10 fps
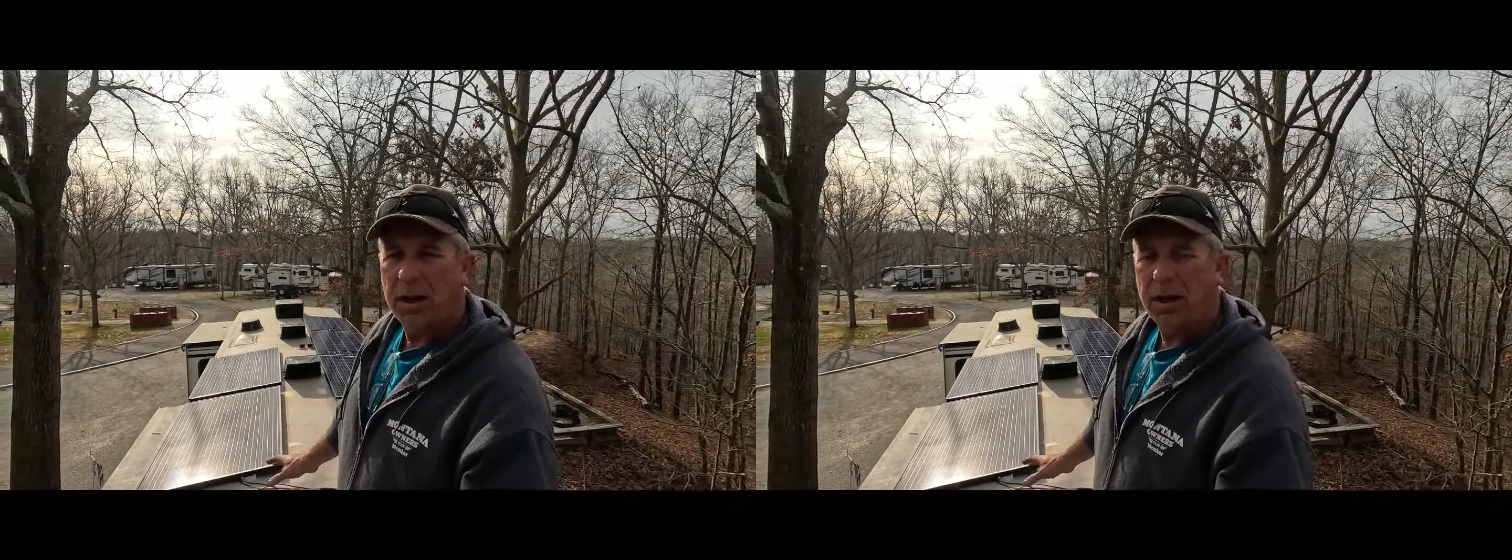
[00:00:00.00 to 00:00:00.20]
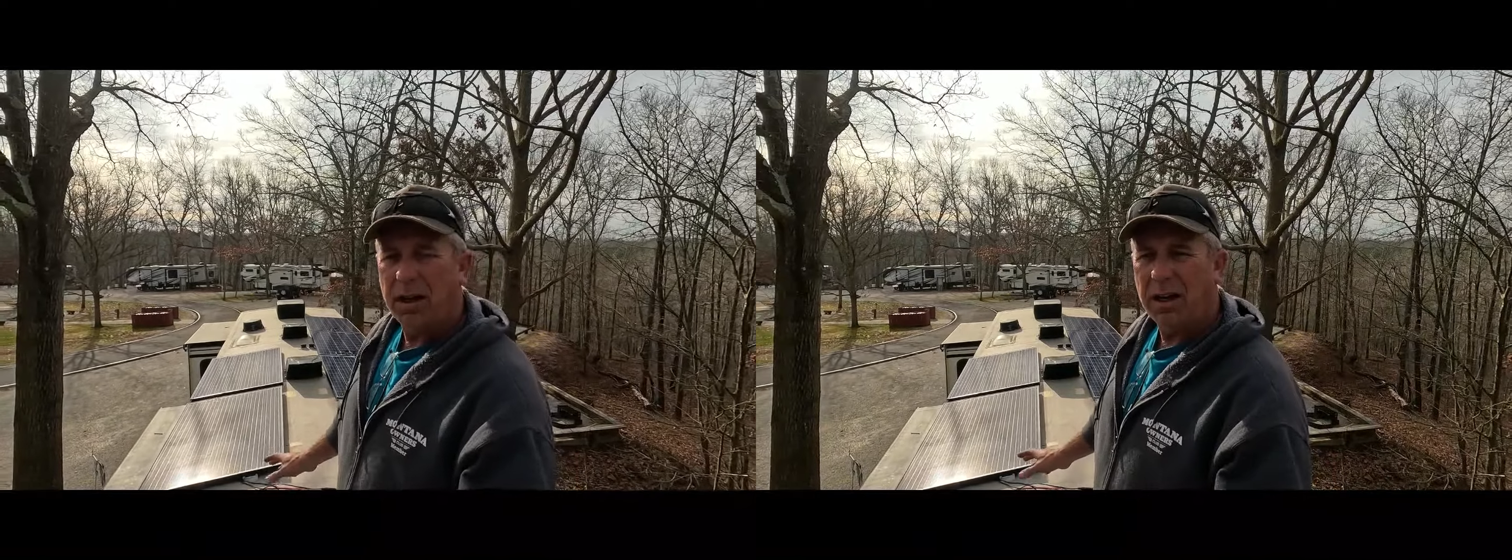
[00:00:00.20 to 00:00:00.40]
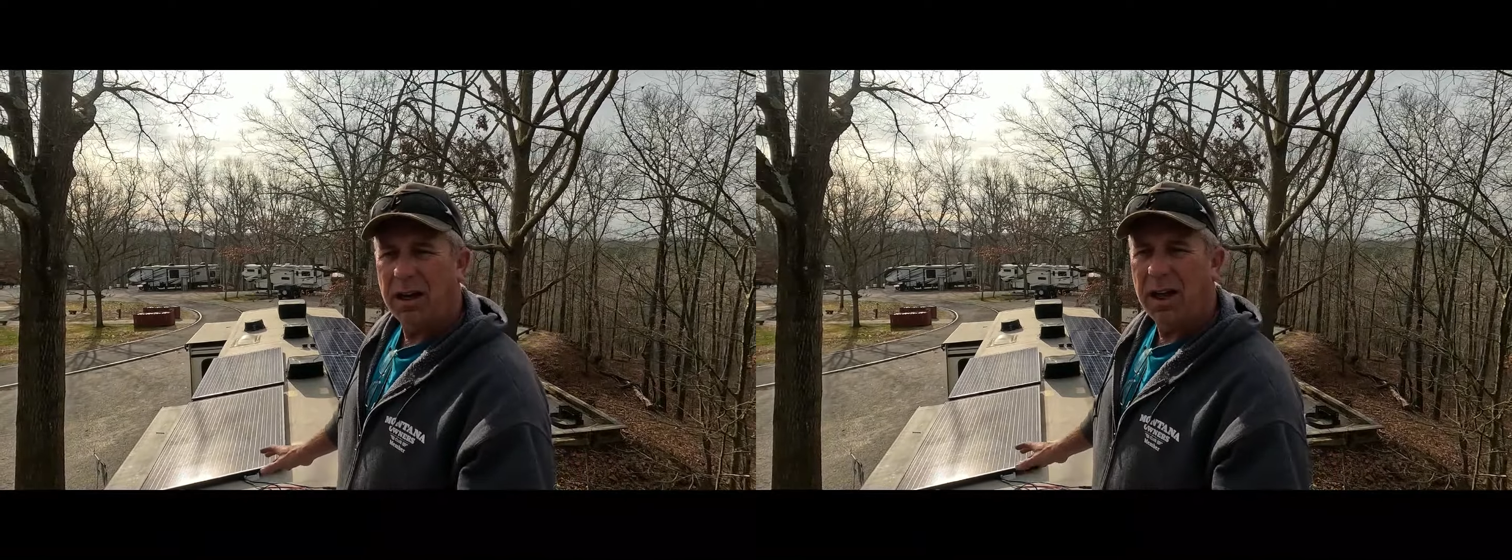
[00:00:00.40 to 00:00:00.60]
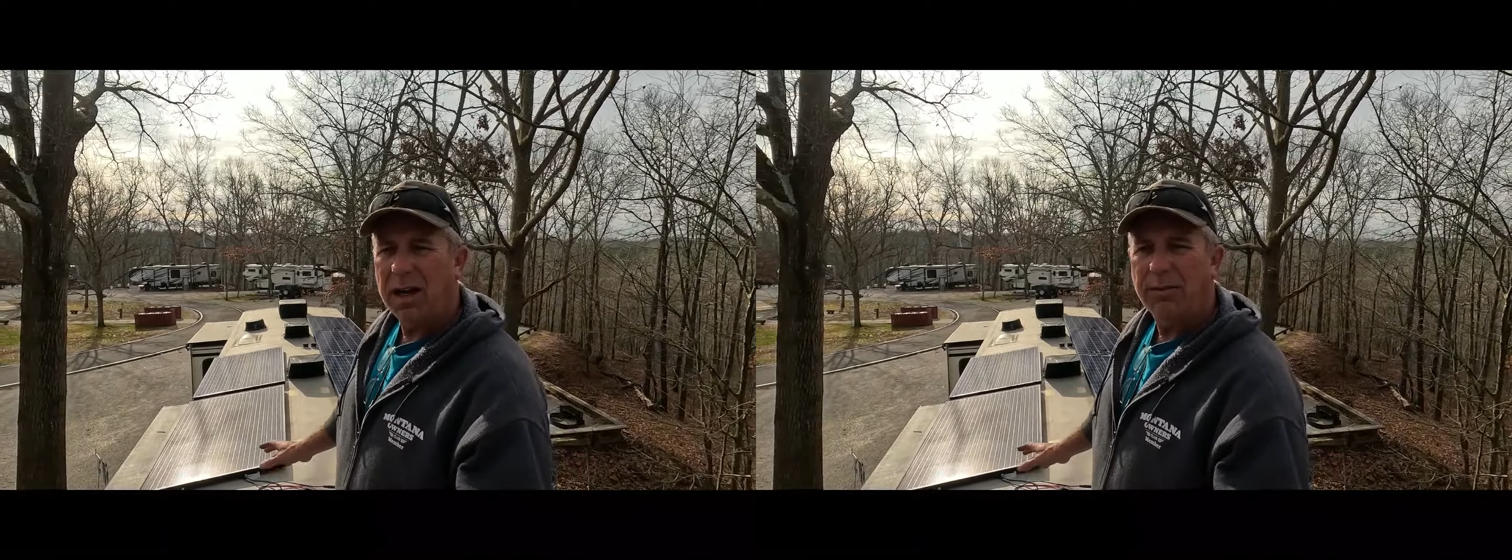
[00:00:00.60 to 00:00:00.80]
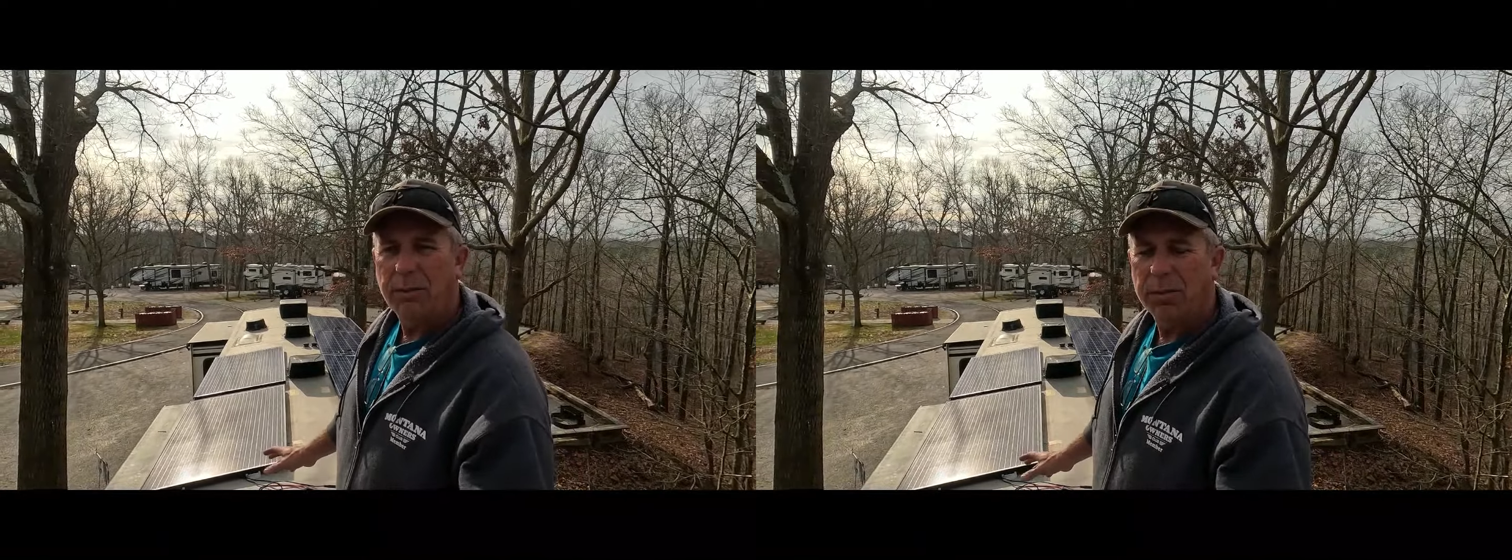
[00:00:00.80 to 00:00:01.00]
a lot
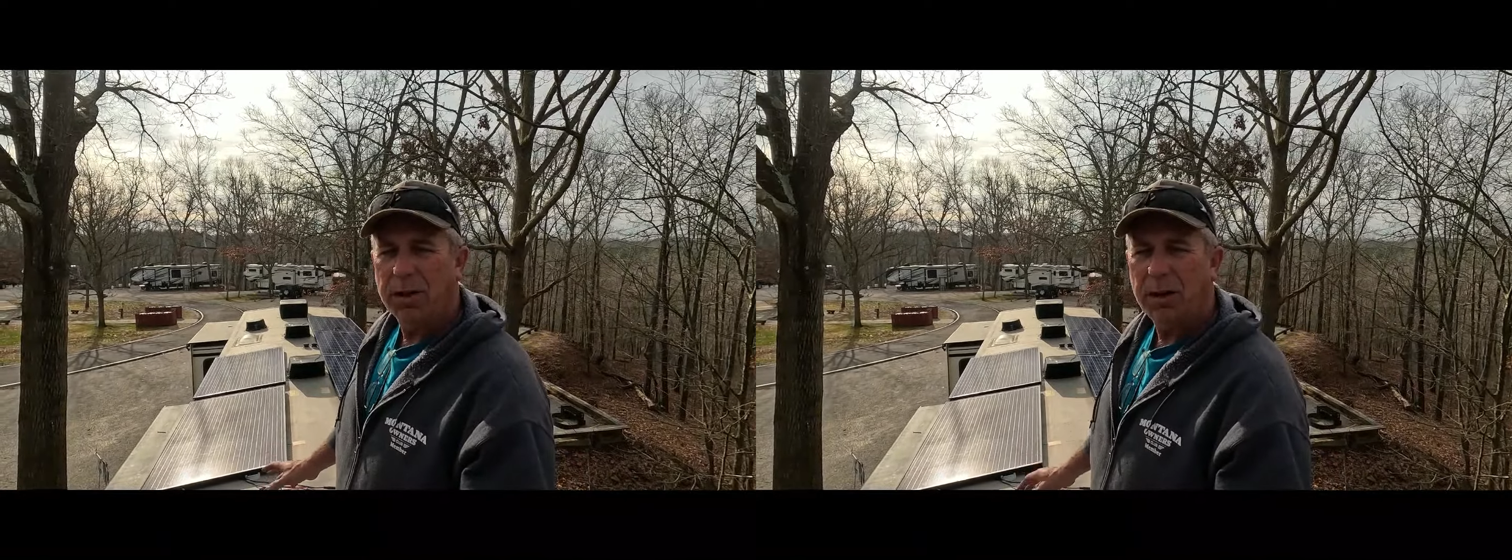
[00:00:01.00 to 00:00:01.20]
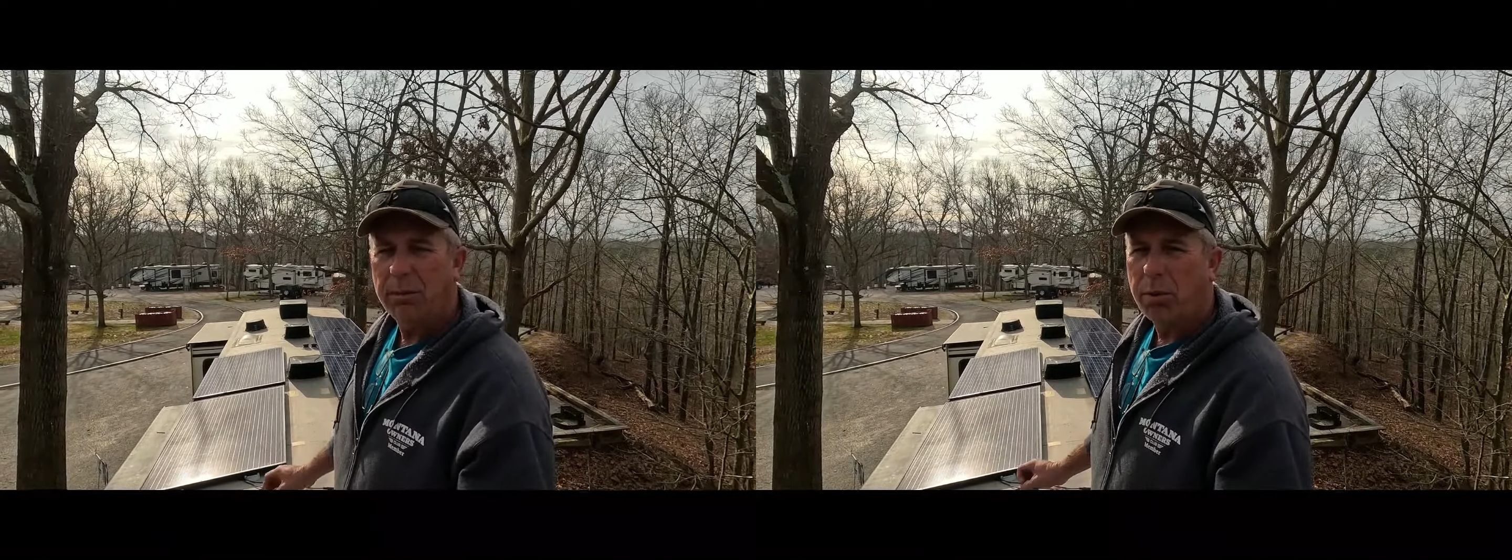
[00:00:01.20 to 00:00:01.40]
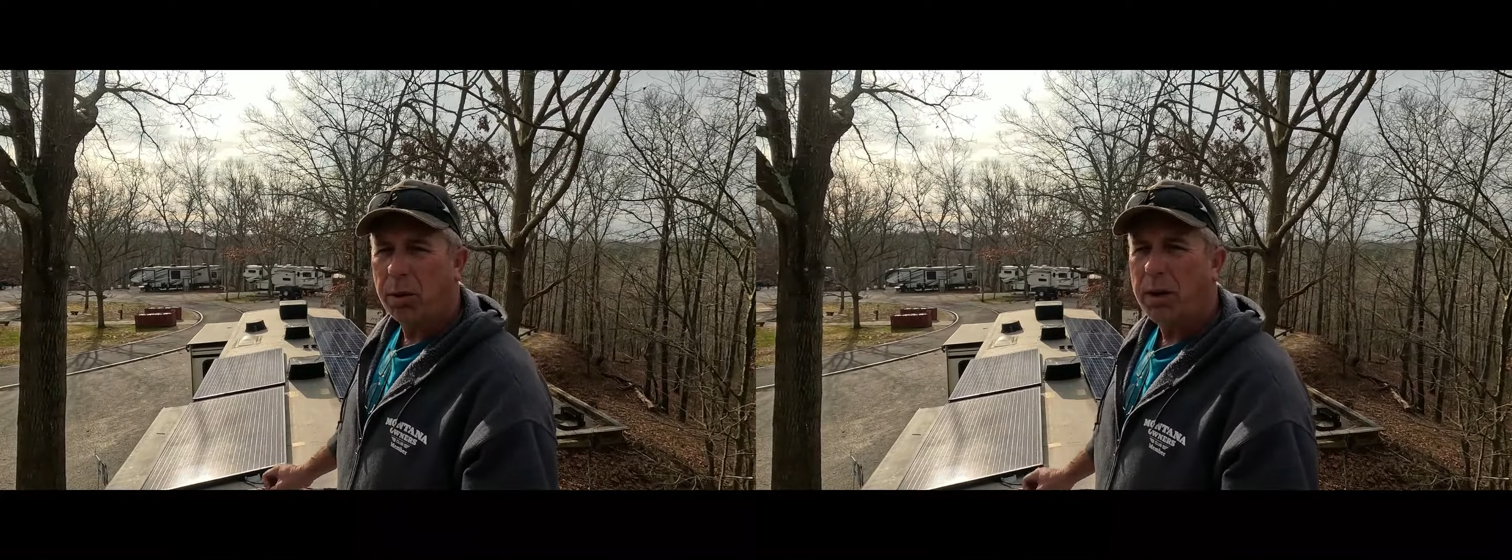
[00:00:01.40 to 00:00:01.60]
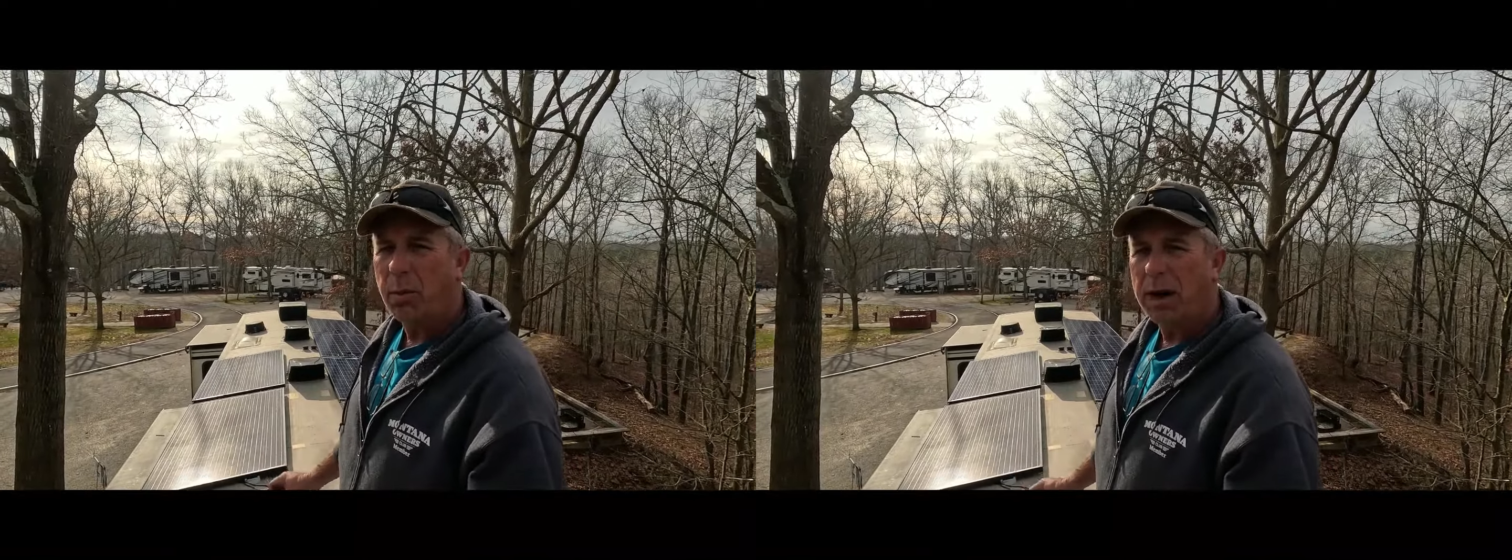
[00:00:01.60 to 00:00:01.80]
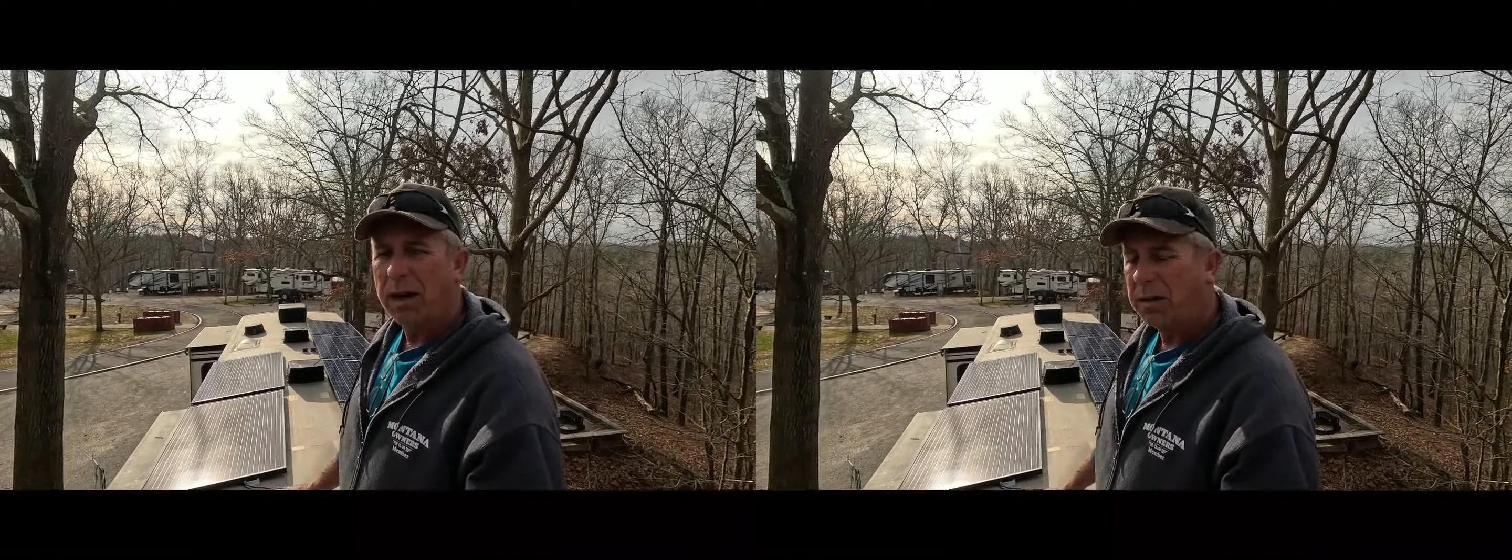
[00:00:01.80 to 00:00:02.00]
of them come
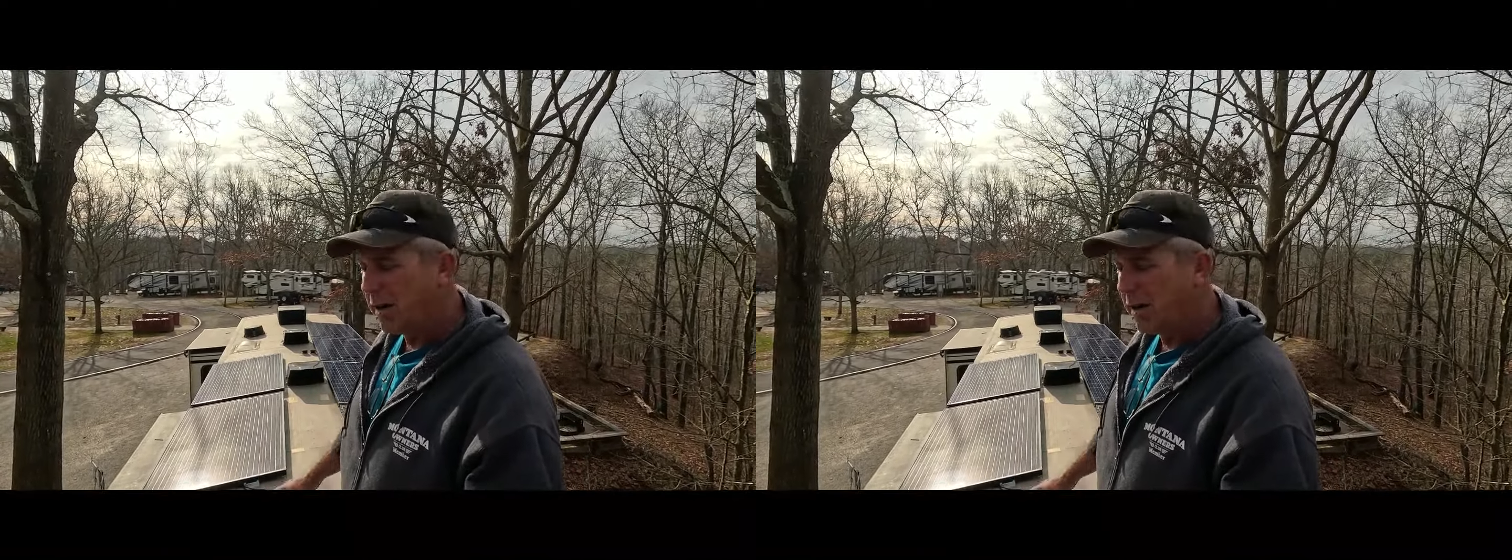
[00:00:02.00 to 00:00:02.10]
pre-wired.